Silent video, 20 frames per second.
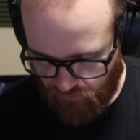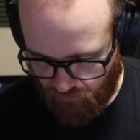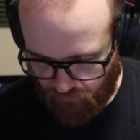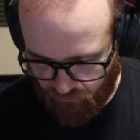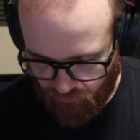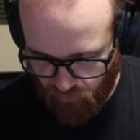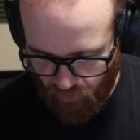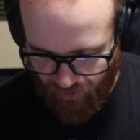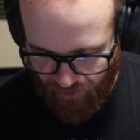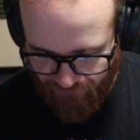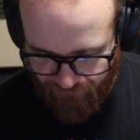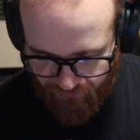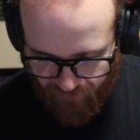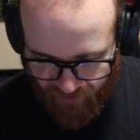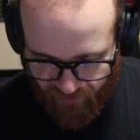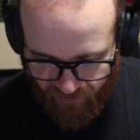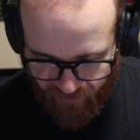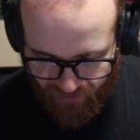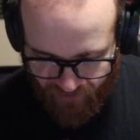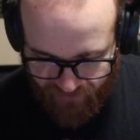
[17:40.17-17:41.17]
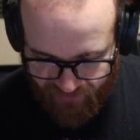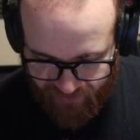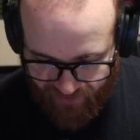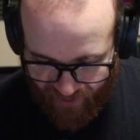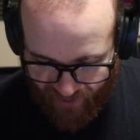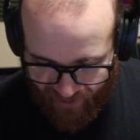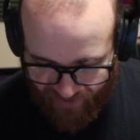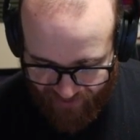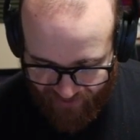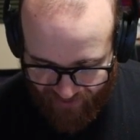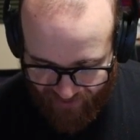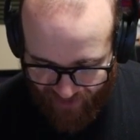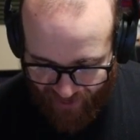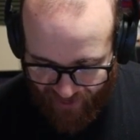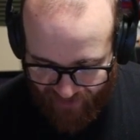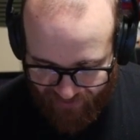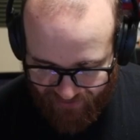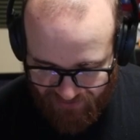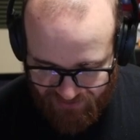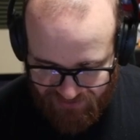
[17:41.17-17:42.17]
Koffing, again,
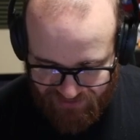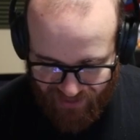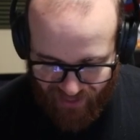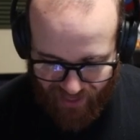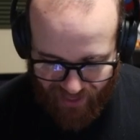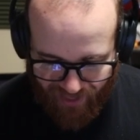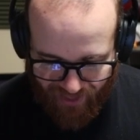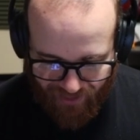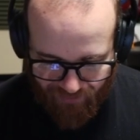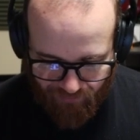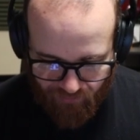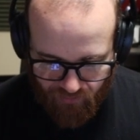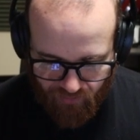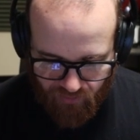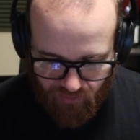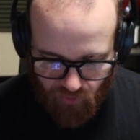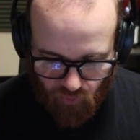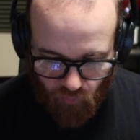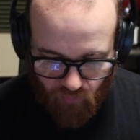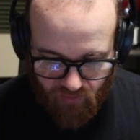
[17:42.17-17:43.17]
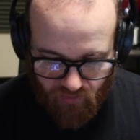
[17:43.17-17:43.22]
anytime we